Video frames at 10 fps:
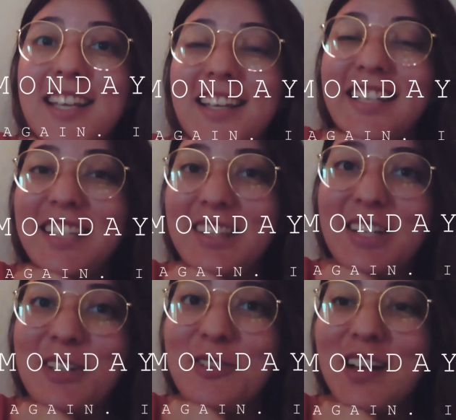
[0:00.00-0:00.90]

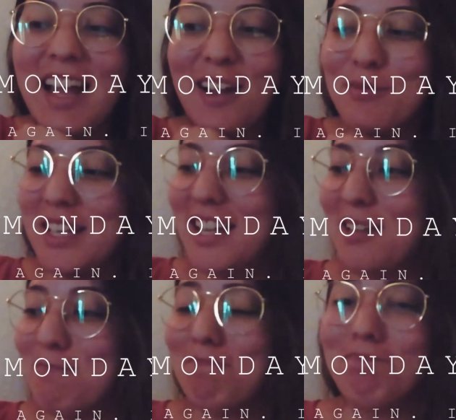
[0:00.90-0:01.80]
Hello, happy
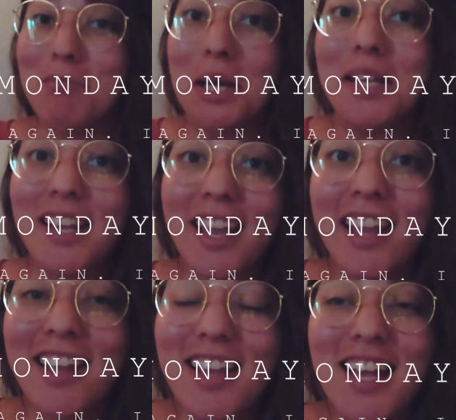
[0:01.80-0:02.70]

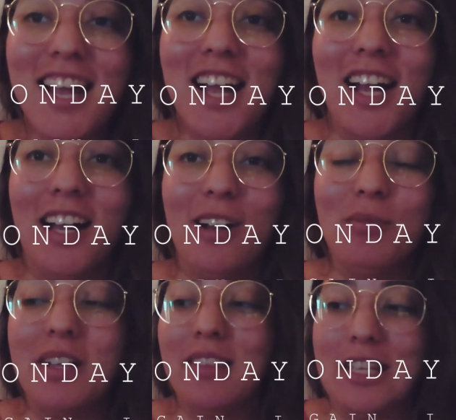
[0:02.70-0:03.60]
Monday. Um,
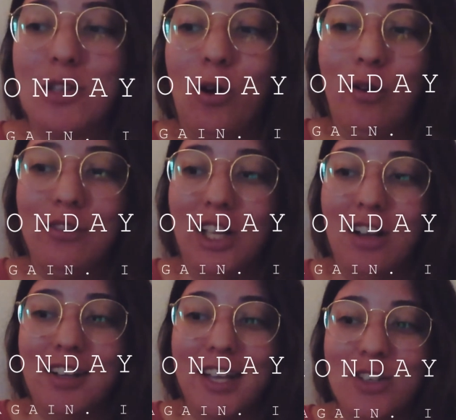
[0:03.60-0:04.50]
this whole
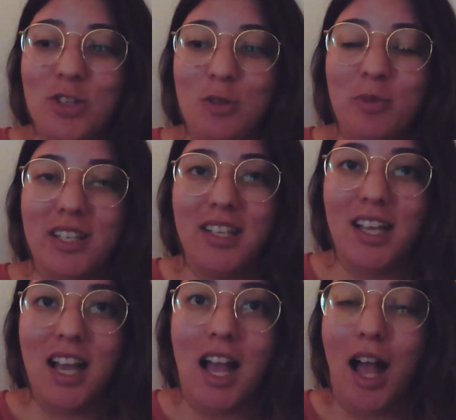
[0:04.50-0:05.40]
vlog has just been
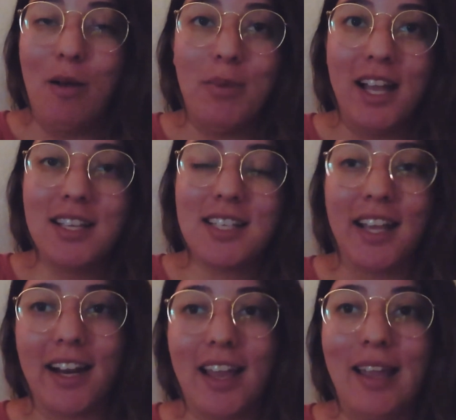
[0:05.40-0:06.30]
a mess
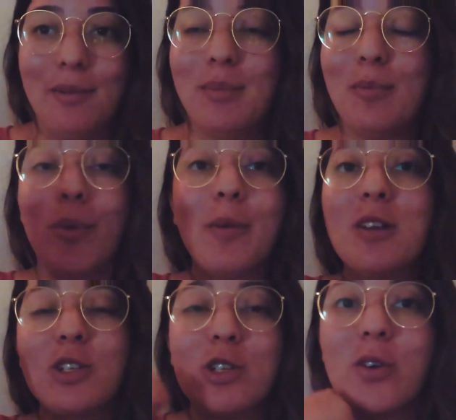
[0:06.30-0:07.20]
and I am pretty
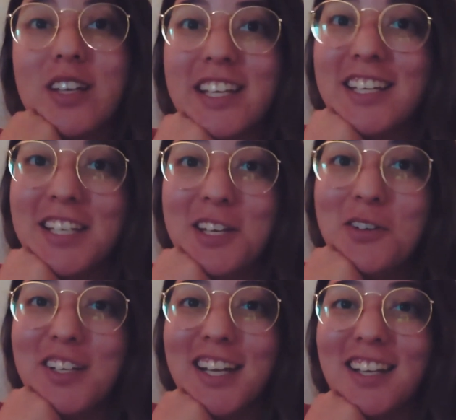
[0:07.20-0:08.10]
much just going to continue
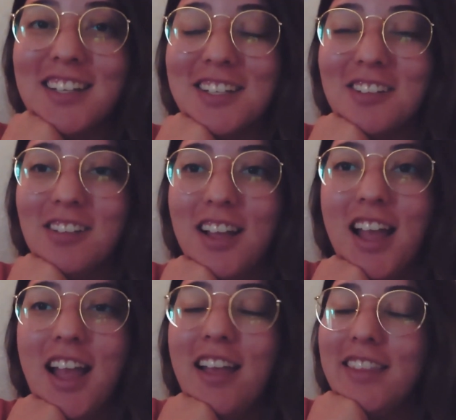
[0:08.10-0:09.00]
it until
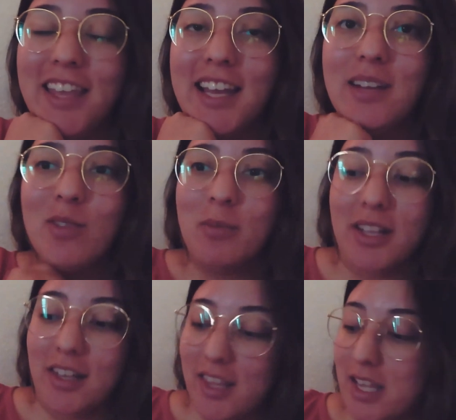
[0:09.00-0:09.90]
the end of the
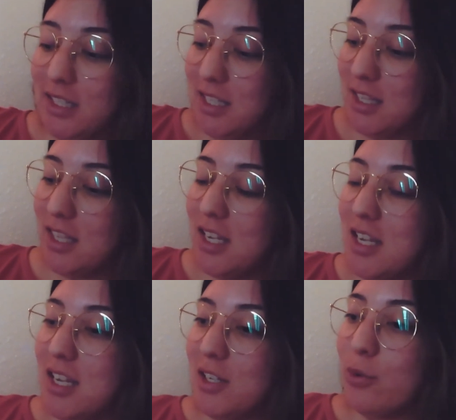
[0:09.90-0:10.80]
month. It's
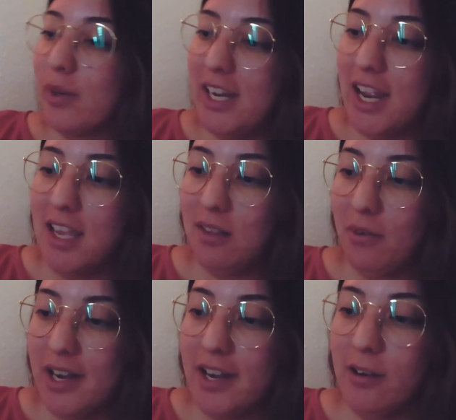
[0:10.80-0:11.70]
the 28th
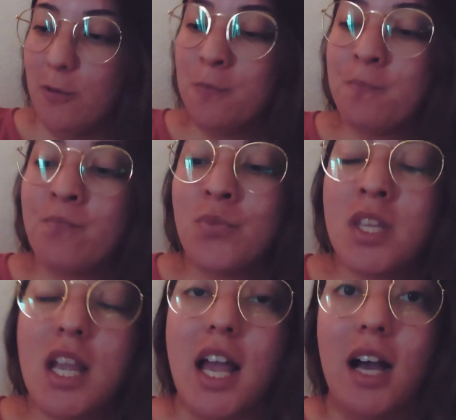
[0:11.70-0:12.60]
right now
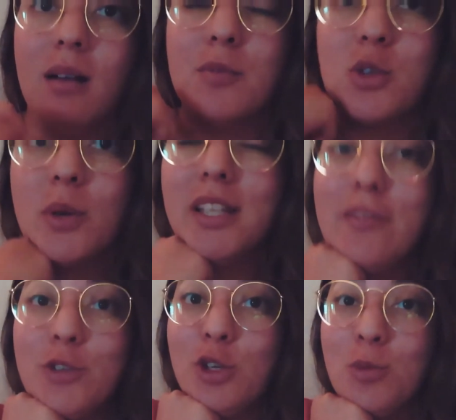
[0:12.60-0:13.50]
um, so we only
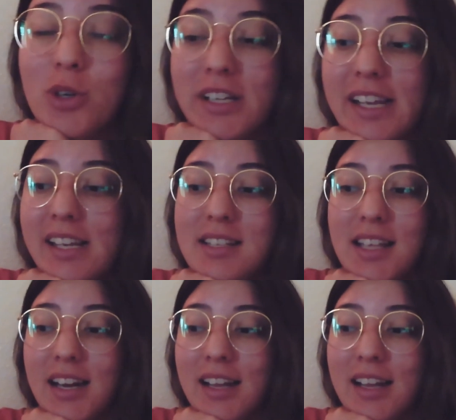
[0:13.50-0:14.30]
have two more days and I